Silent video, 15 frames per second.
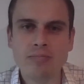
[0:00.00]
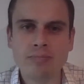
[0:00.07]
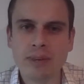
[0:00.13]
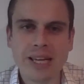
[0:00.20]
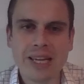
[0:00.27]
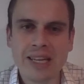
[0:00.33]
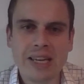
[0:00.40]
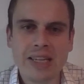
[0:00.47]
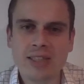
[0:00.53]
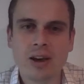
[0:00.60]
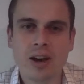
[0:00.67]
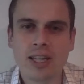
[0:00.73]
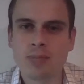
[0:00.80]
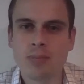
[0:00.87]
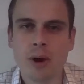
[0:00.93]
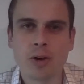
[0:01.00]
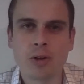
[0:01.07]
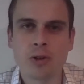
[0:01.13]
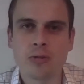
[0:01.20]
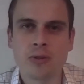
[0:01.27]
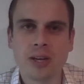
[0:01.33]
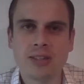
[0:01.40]
he cites
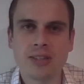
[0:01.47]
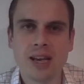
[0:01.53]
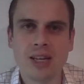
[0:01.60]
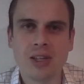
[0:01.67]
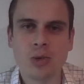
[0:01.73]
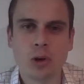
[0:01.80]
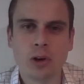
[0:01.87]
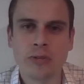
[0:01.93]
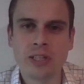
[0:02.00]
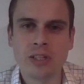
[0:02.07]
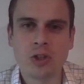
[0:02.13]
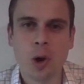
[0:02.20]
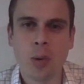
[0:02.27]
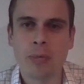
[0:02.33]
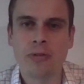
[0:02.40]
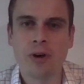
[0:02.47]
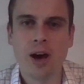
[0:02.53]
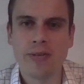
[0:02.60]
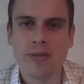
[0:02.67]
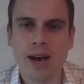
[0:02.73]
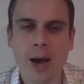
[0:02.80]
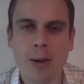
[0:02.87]
Microsoft Excel as one of his top
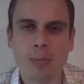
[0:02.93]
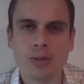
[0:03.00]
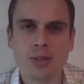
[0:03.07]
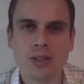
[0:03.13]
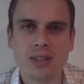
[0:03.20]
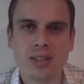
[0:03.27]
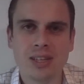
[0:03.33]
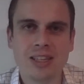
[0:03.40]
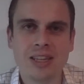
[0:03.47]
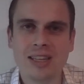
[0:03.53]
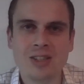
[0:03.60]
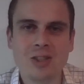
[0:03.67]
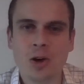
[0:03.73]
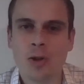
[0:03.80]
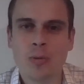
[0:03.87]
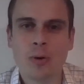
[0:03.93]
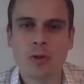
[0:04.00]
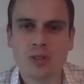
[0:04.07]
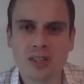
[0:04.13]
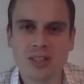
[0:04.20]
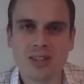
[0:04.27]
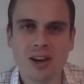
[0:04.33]
5 apps. It's not the
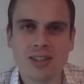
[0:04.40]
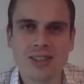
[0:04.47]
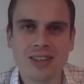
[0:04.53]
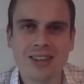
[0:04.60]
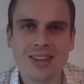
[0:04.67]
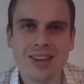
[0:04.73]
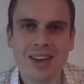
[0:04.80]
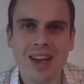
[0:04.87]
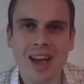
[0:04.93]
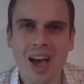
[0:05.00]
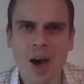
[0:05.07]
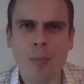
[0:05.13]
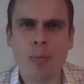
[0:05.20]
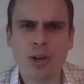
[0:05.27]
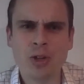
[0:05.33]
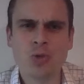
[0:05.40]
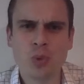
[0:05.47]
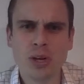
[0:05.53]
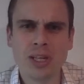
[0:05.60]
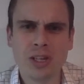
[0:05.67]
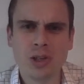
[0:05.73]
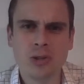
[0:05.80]
most exciting, but it's
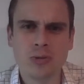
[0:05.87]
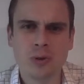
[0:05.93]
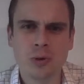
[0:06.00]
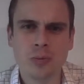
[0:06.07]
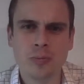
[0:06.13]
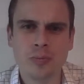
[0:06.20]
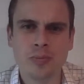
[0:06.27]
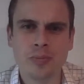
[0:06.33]
really useful.